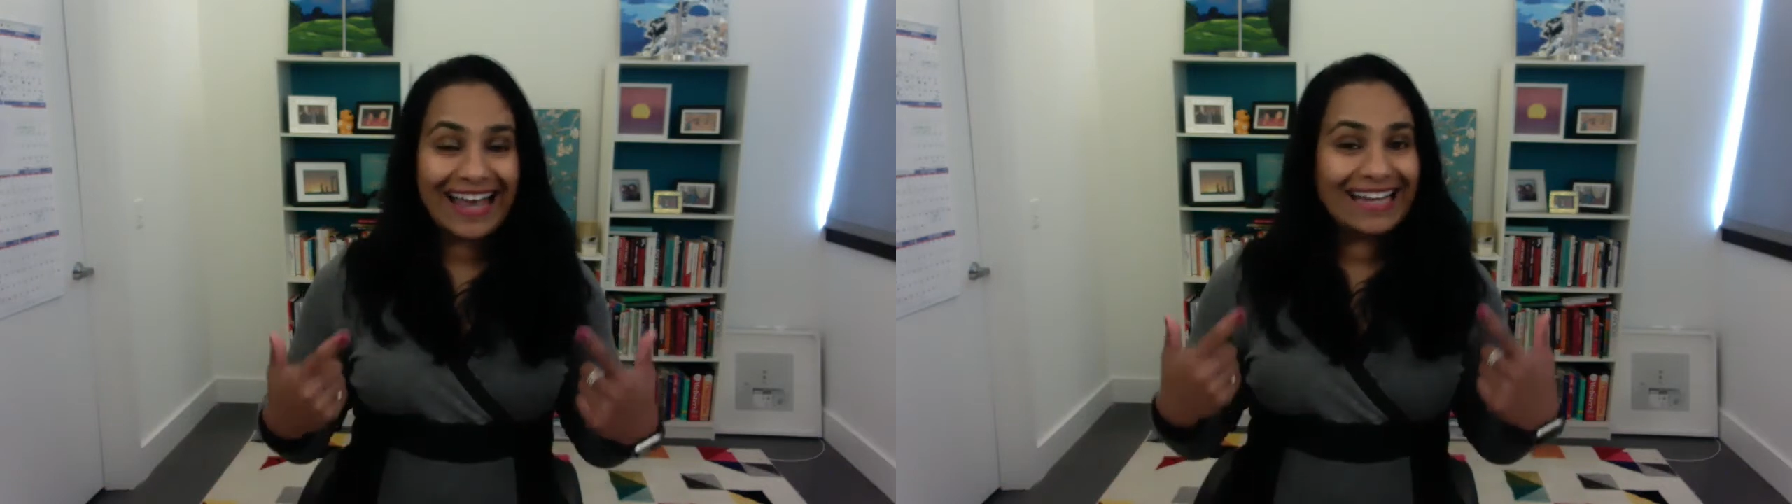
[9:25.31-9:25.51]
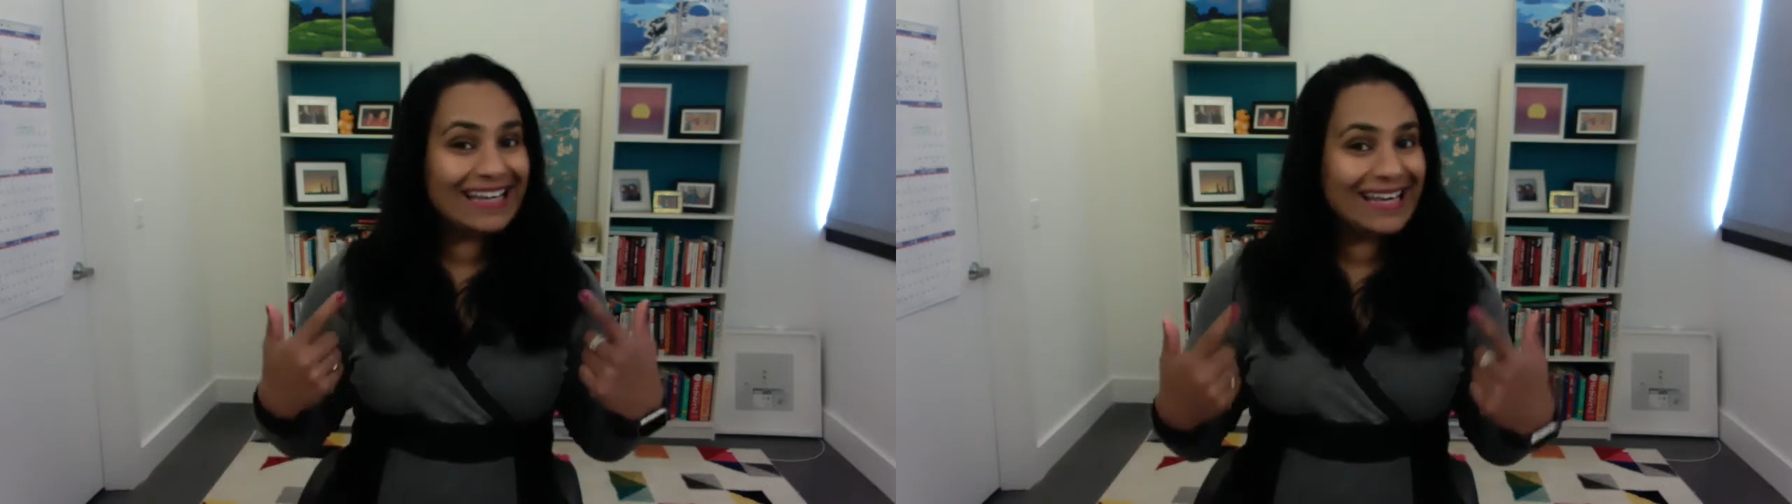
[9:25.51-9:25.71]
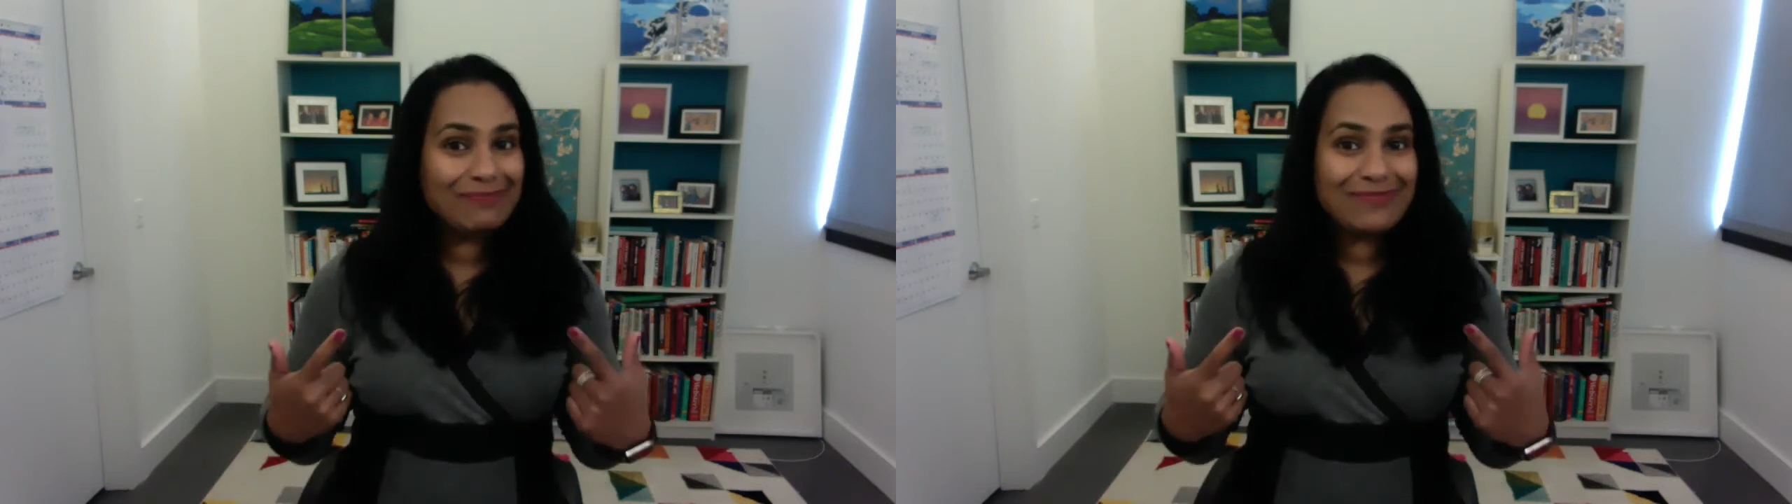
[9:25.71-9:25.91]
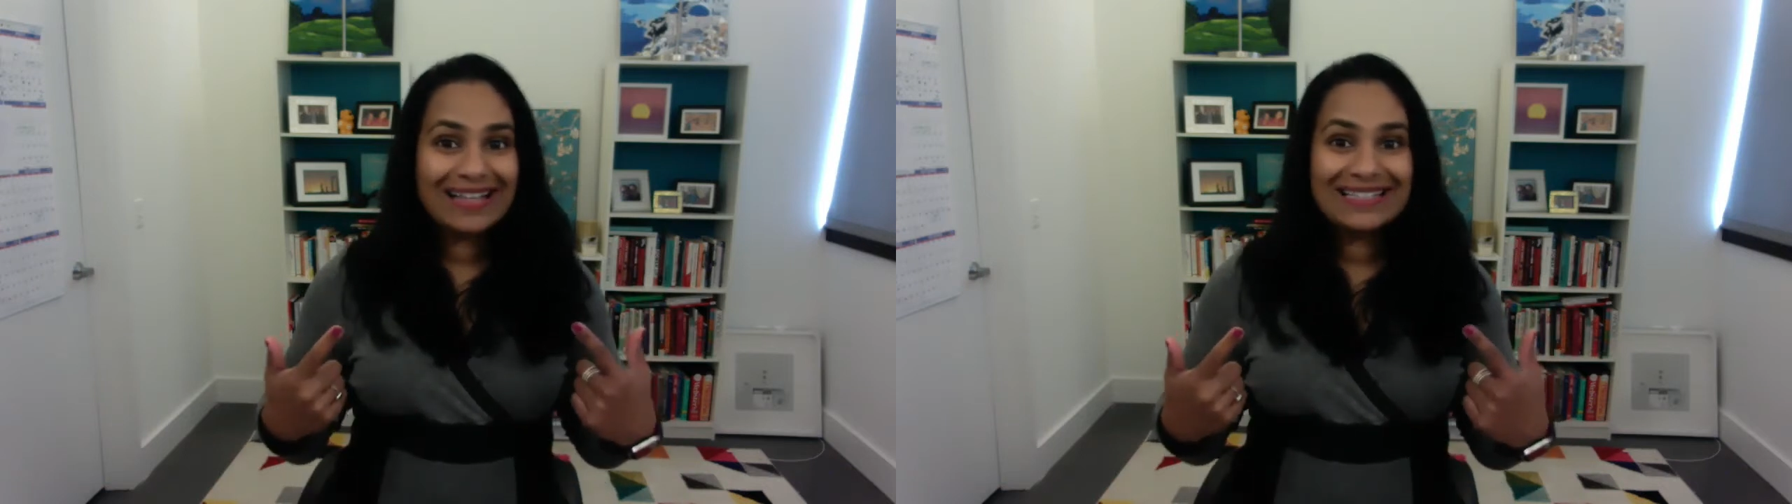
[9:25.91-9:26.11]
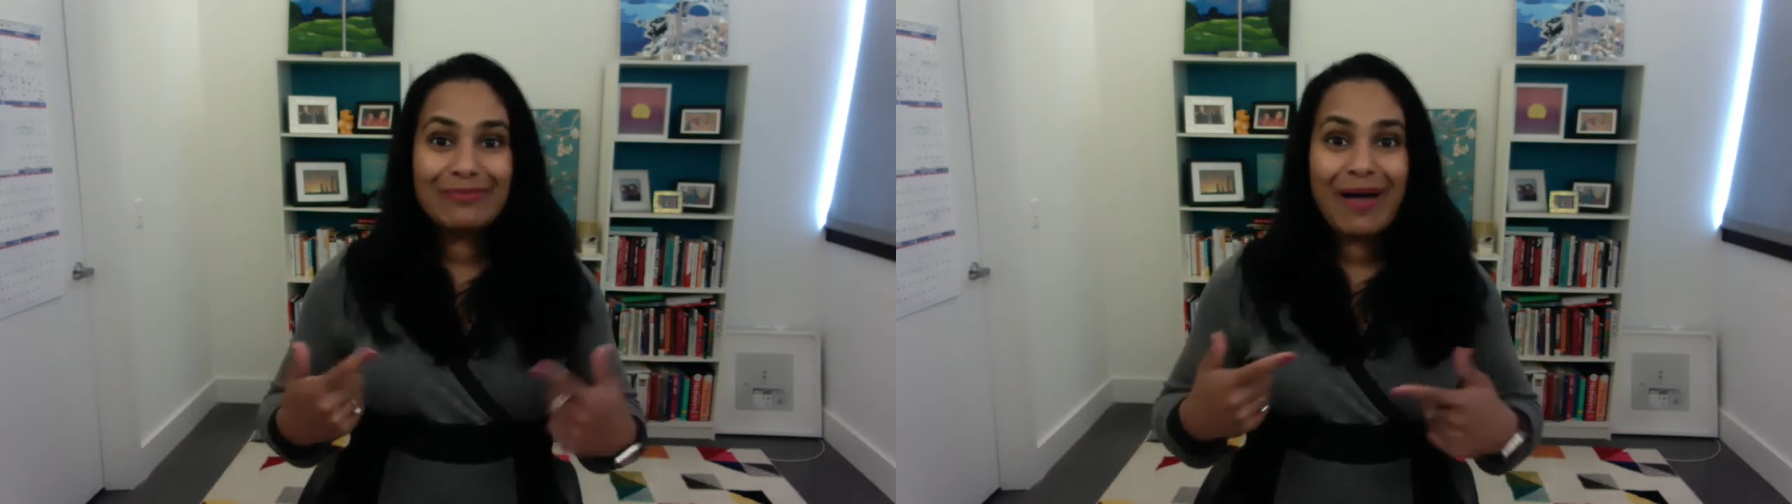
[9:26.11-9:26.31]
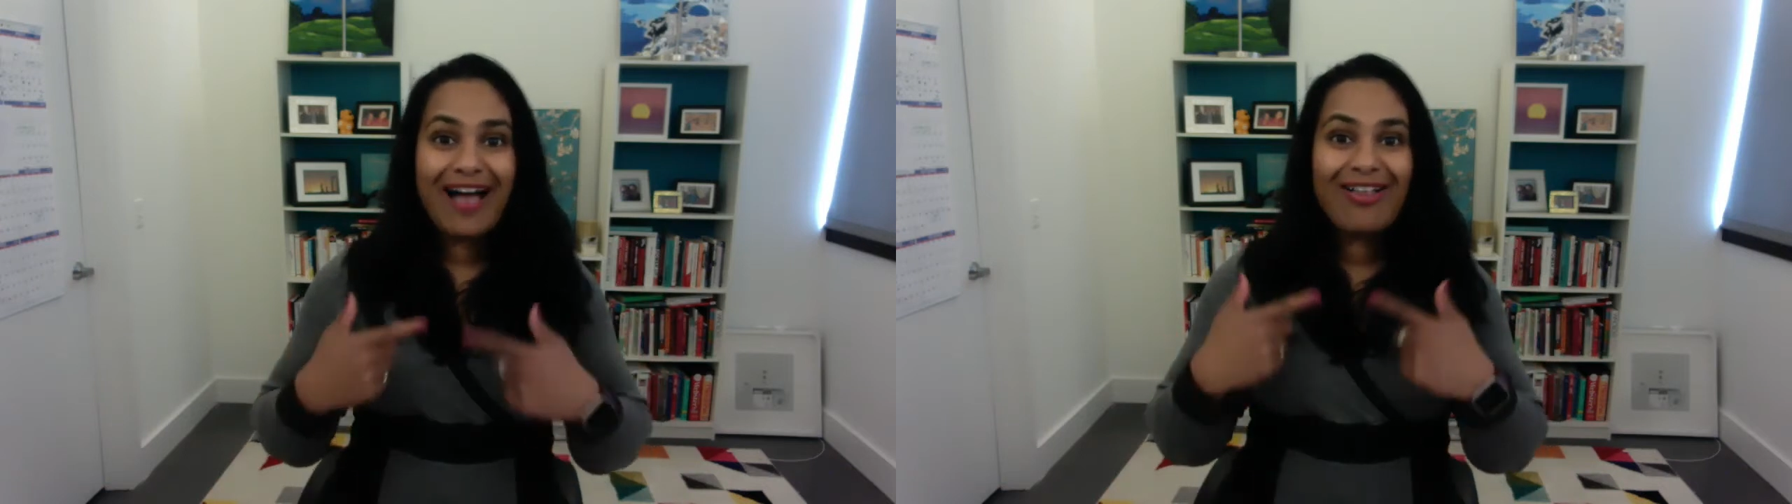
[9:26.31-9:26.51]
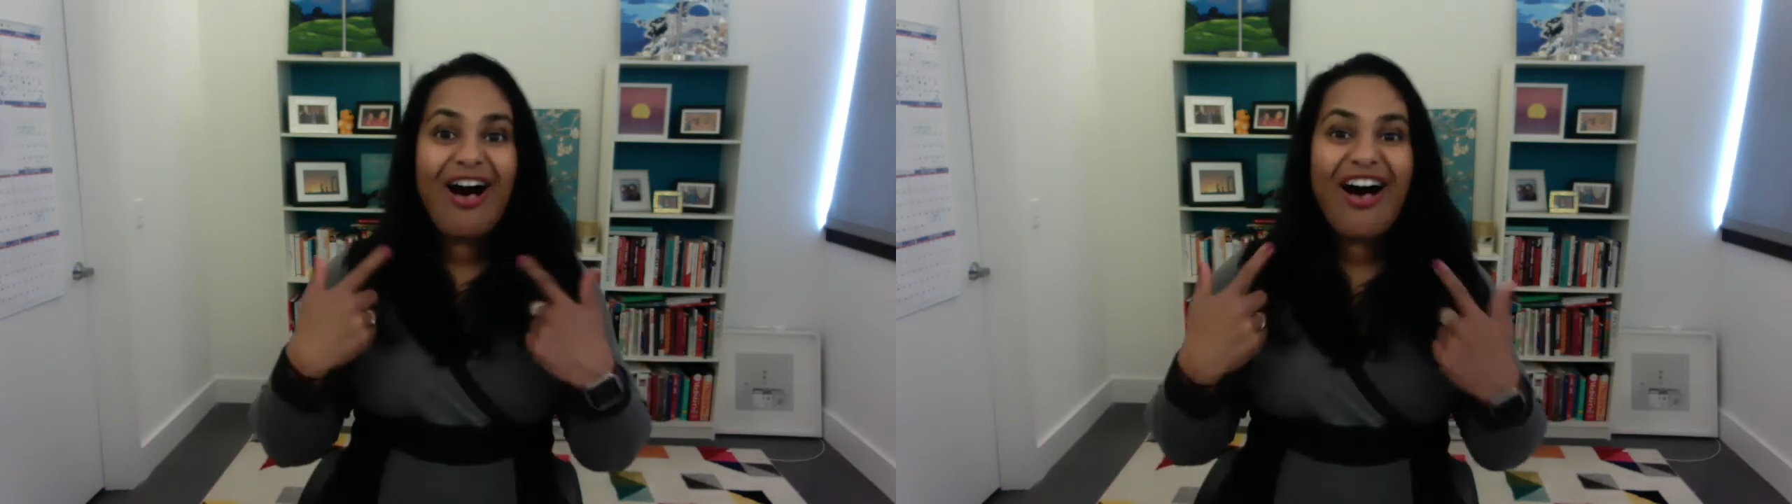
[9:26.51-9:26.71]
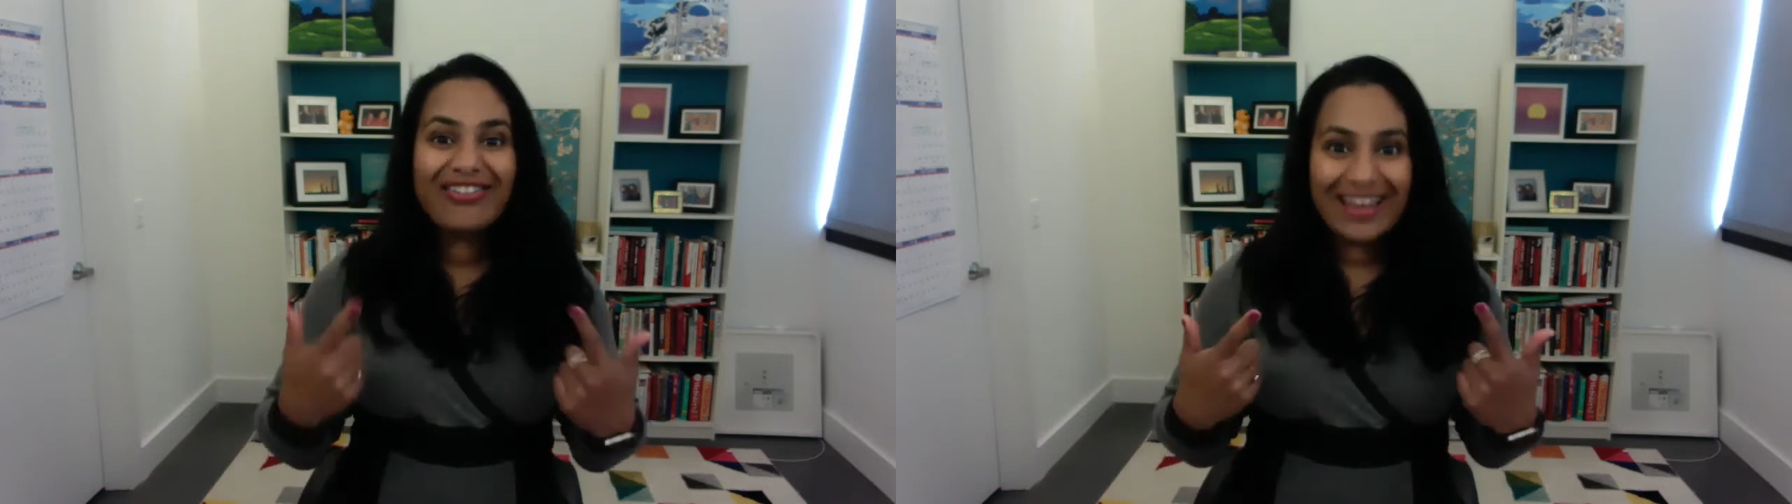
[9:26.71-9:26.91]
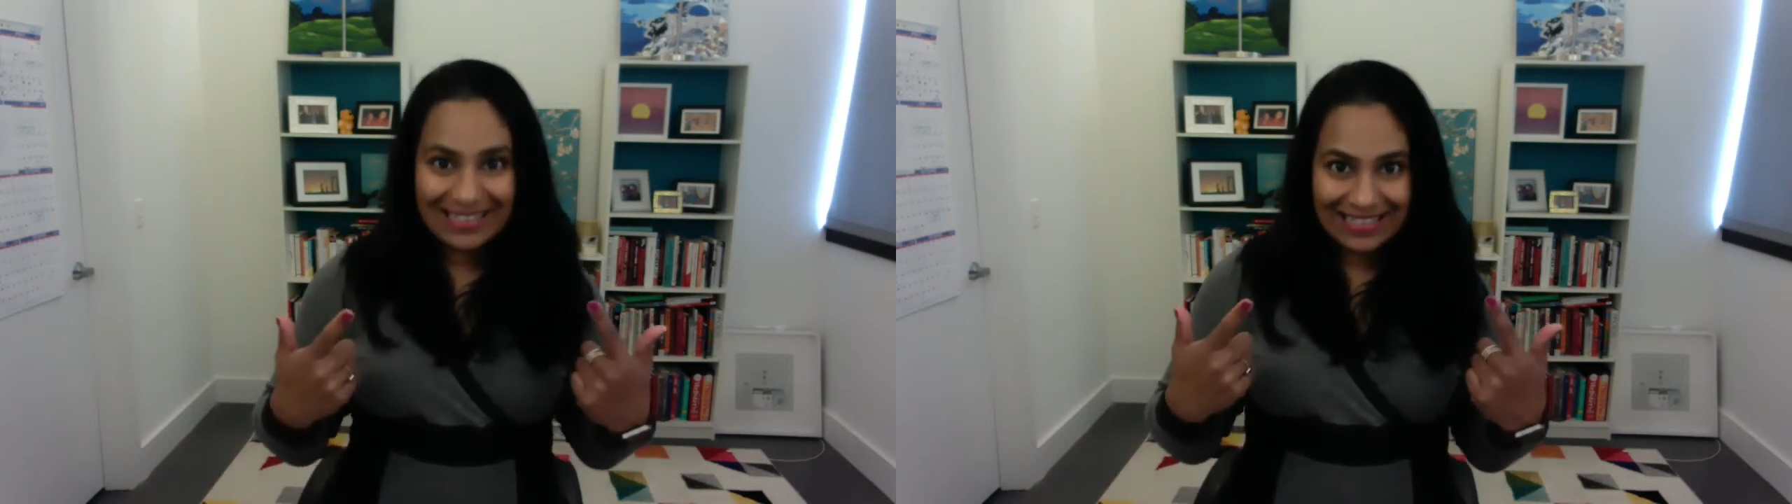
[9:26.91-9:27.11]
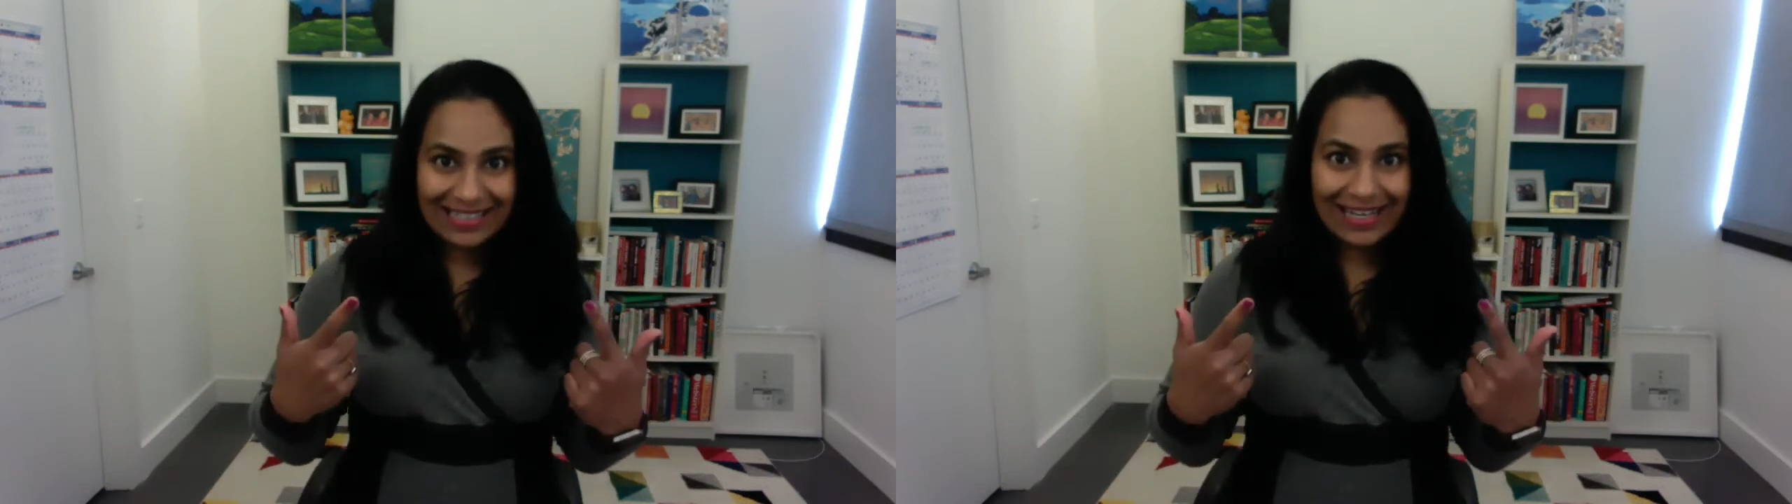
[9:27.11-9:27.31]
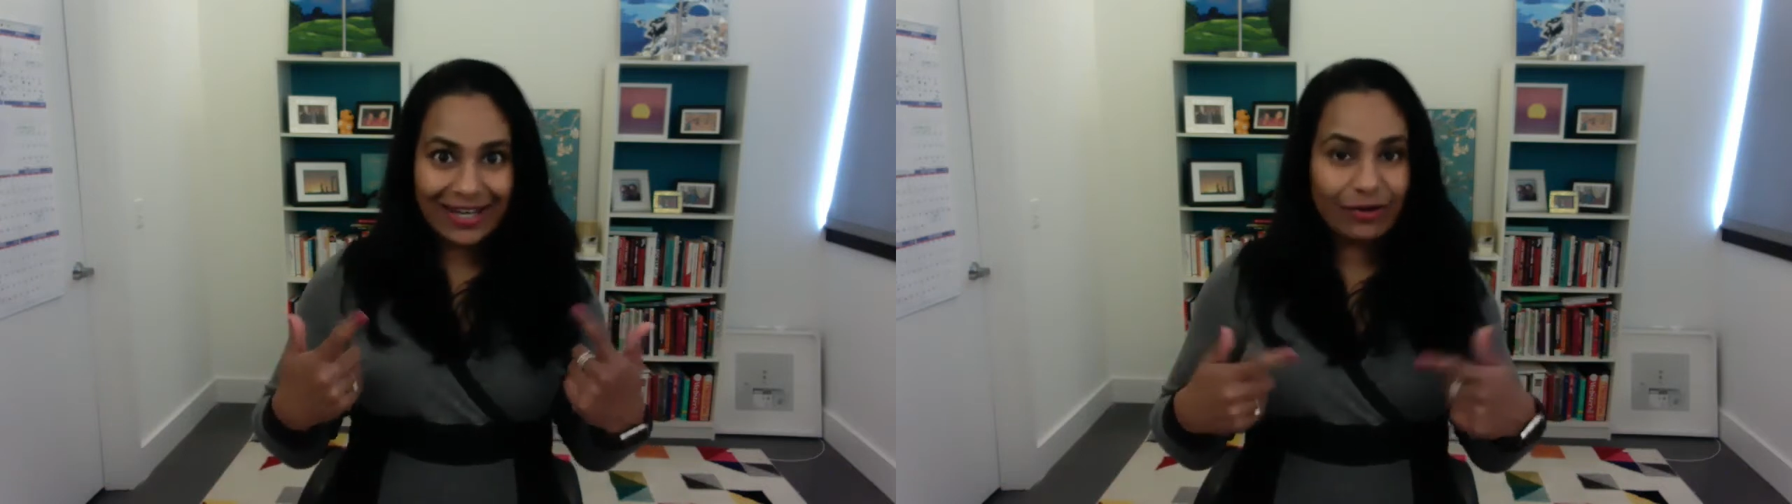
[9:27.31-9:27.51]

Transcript: and keep that smile authentically.